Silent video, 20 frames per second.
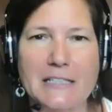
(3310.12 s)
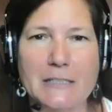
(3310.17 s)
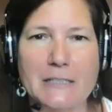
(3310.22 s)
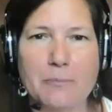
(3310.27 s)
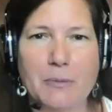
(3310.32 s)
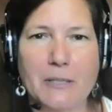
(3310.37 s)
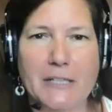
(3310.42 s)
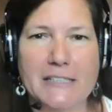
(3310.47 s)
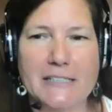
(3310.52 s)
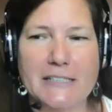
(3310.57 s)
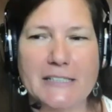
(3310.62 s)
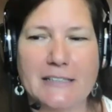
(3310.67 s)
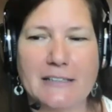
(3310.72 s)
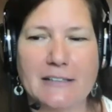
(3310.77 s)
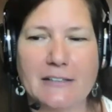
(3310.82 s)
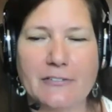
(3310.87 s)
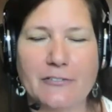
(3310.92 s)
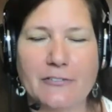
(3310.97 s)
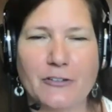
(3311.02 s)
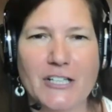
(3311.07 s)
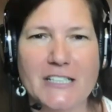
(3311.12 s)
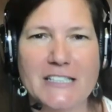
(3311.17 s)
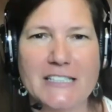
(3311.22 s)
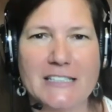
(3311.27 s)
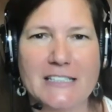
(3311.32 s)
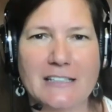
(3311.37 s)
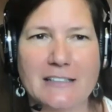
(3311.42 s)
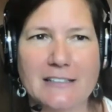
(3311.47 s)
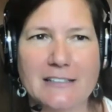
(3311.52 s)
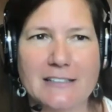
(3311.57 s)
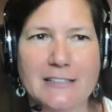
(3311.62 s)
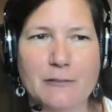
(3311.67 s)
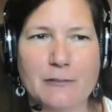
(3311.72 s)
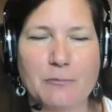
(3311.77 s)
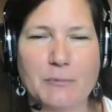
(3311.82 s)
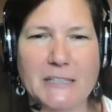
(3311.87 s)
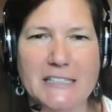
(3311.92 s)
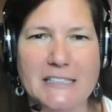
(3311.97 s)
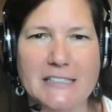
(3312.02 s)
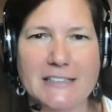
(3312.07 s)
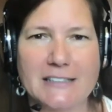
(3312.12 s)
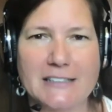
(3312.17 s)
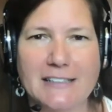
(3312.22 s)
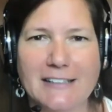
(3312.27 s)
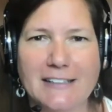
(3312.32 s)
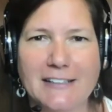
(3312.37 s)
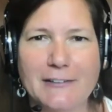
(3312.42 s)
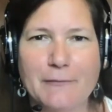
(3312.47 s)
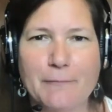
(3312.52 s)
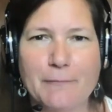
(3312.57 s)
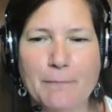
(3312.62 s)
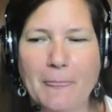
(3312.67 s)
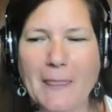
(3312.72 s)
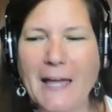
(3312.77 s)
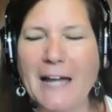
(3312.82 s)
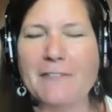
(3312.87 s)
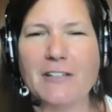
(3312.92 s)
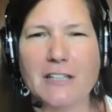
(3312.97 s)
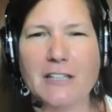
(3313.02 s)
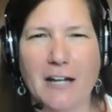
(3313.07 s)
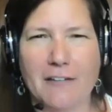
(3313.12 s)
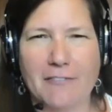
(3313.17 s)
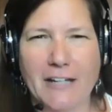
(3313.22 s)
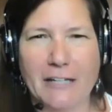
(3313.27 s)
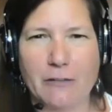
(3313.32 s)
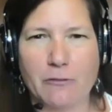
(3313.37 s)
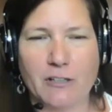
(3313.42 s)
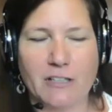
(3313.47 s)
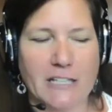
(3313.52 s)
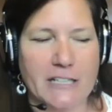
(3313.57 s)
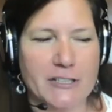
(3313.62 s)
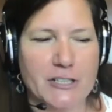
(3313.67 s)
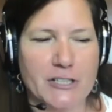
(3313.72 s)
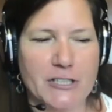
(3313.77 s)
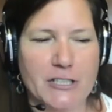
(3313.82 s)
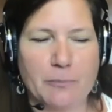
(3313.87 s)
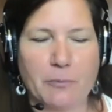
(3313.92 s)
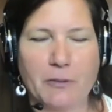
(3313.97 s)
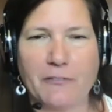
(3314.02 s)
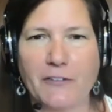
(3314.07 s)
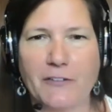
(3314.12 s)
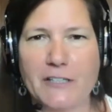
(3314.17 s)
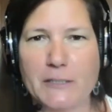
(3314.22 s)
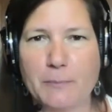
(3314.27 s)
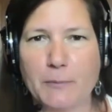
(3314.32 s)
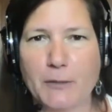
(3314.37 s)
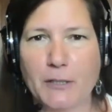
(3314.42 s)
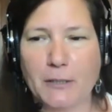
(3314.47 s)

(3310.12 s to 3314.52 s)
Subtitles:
a place for us to meet. I have a love-hate relationship with Facebook.